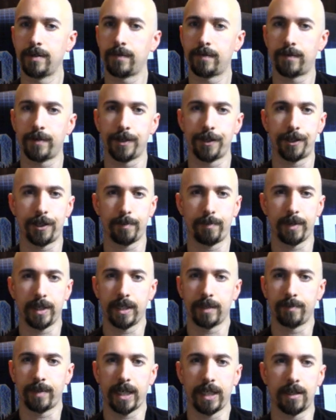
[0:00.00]
Free
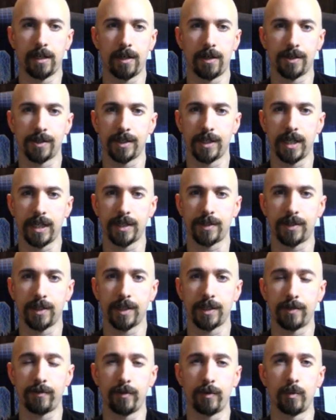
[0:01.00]
shipping,
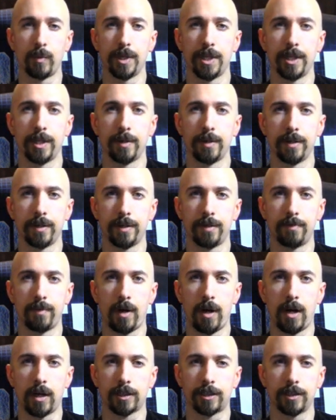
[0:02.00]
$8.90 if you win the
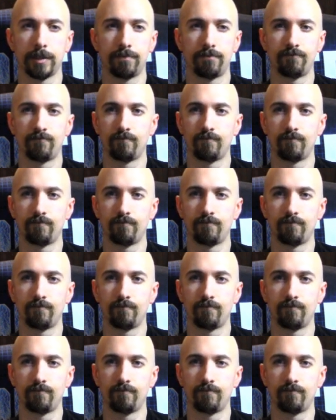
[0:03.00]
auction.